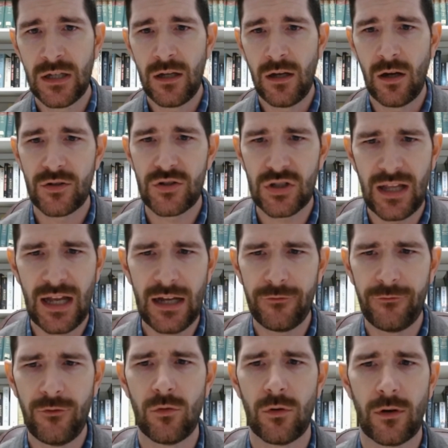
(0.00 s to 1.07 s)
on July
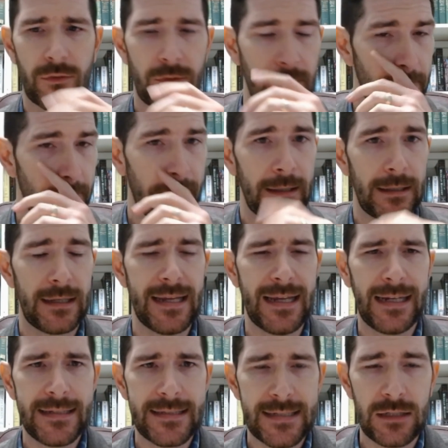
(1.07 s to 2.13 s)
4th,
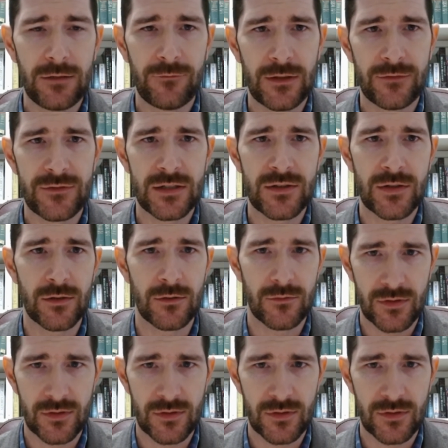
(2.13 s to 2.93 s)
1852.